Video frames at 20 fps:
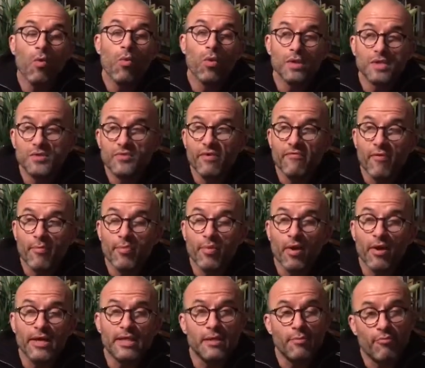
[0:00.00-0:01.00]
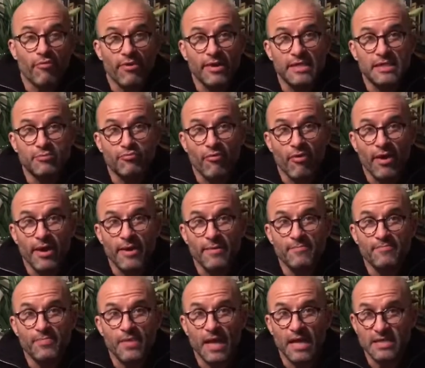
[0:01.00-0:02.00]
Once we've applied the
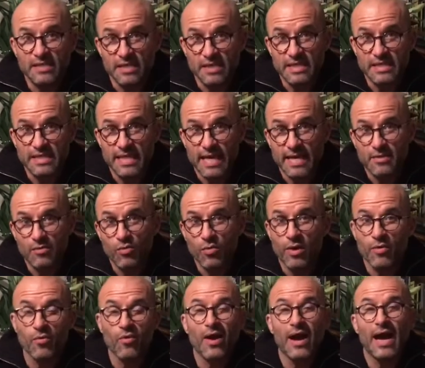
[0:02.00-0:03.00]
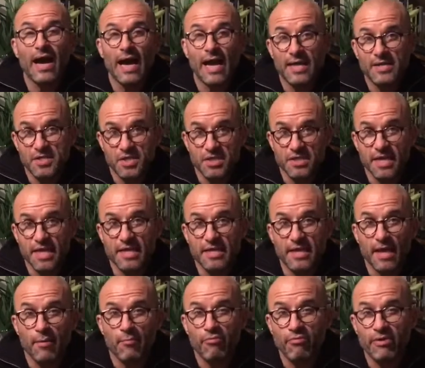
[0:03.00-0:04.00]
pre-spray, as I said, we will
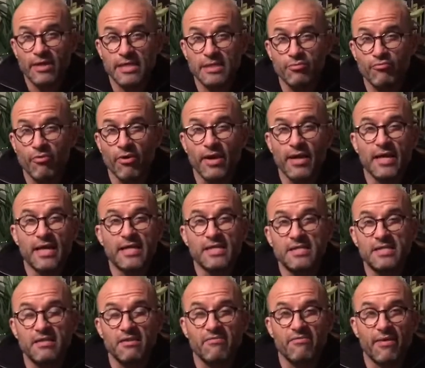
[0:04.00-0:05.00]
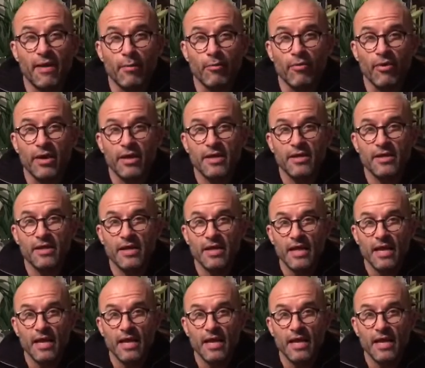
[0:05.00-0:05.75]
agitate that pre-spray into the fabric.